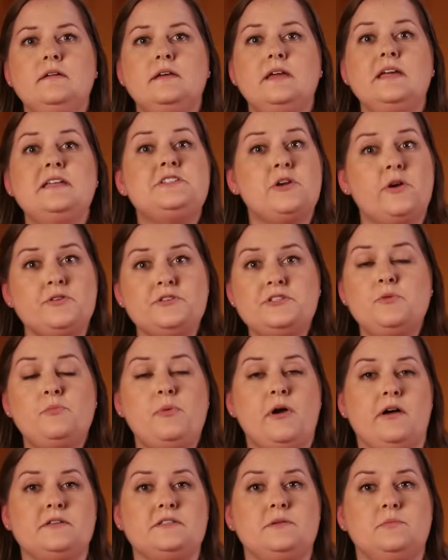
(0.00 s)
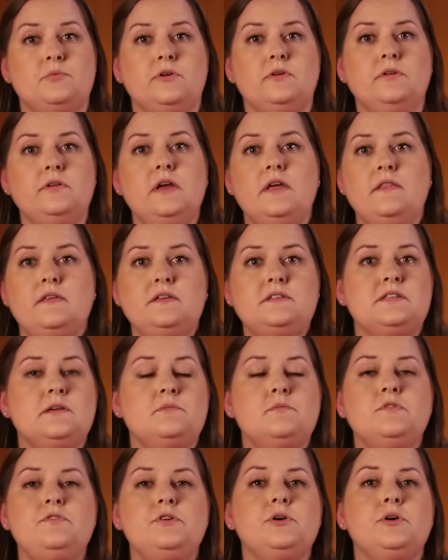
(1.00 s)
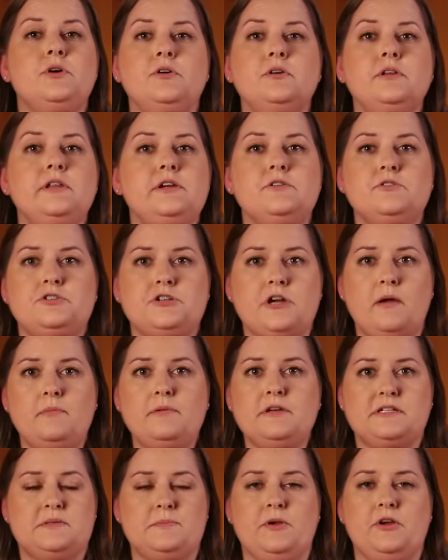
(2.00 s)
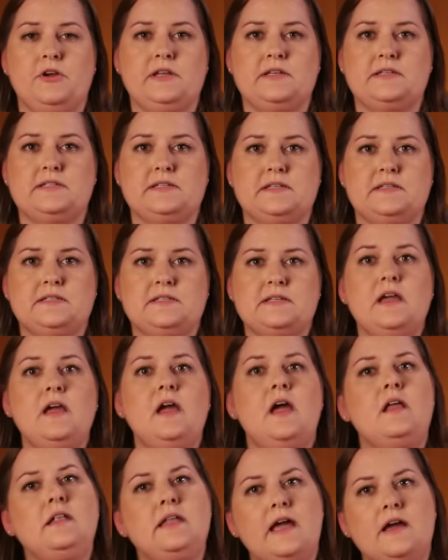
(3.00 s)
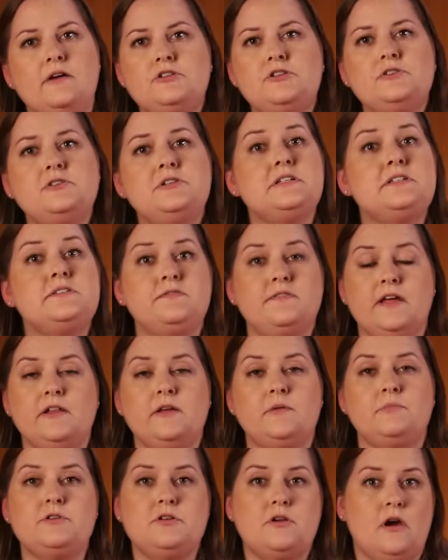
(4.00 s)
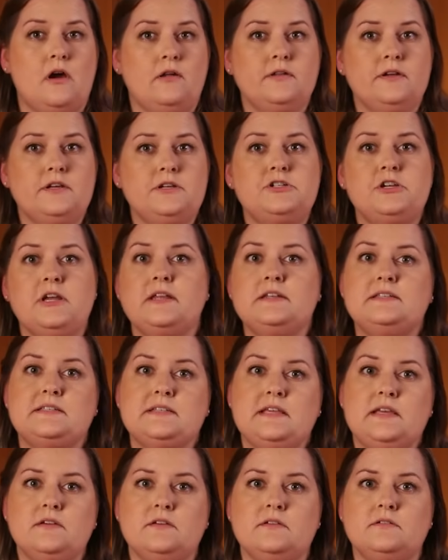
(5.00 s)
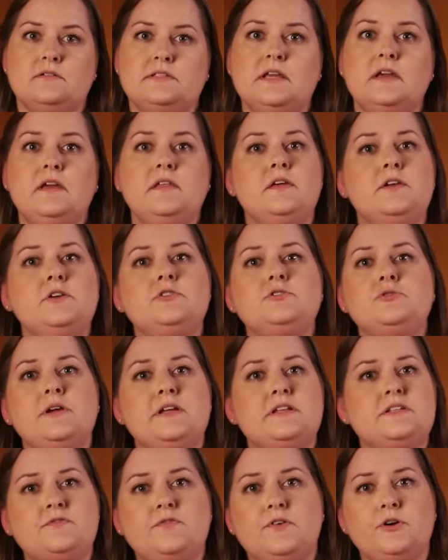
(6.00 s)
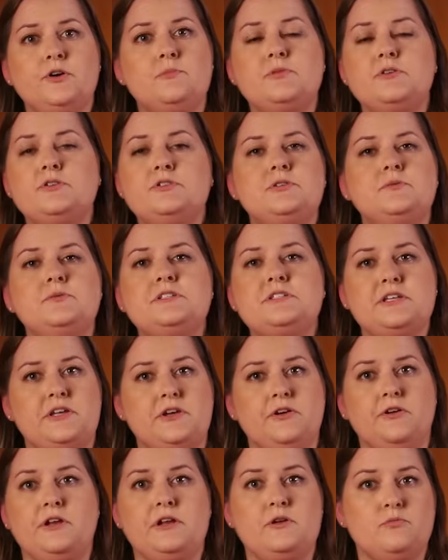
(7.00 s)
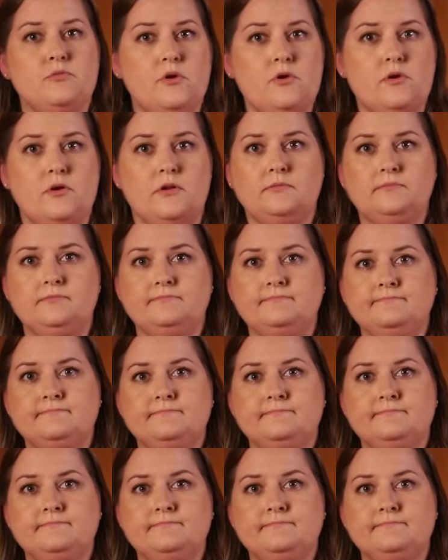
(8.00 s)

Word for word: It's also possible that some of your earlier job experiences allowed you to develop knowledge and skills that are transferable to a security role.